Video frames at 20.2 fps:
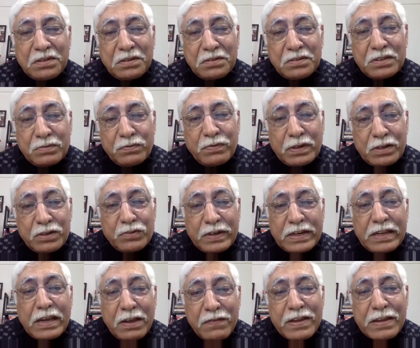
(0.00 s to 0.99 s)
It's
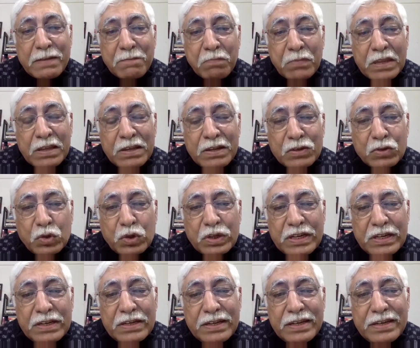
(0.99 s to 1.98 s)
very heavy.
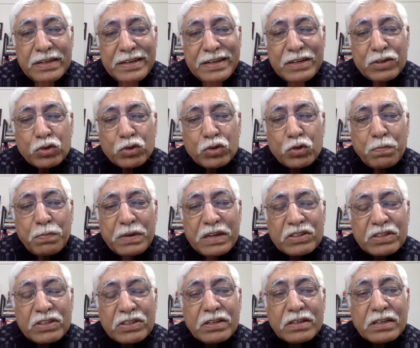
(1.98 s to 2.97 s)
So he needs to
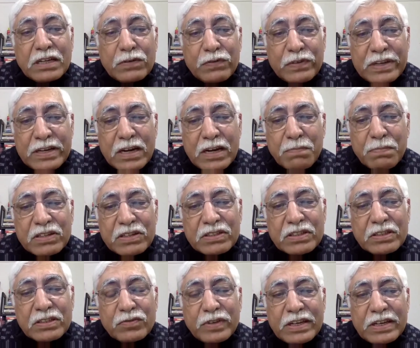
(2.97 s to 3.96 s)
place it in convenient
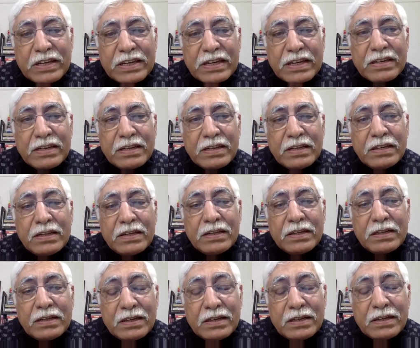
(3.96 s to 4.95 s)
places where he can
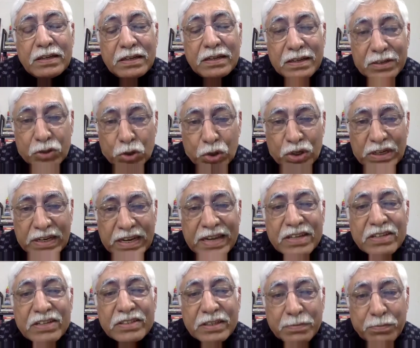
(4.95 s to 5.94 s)

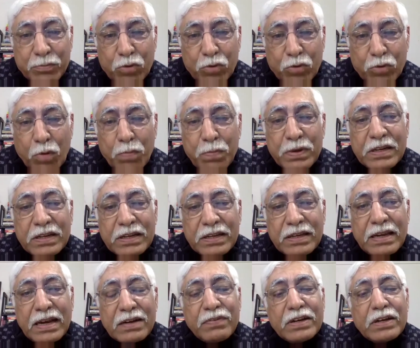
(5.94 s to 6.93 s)
utilize it properly
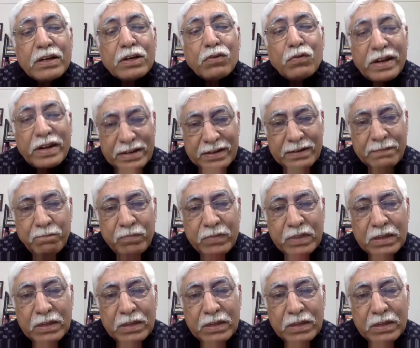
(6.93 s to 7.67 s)
and when required.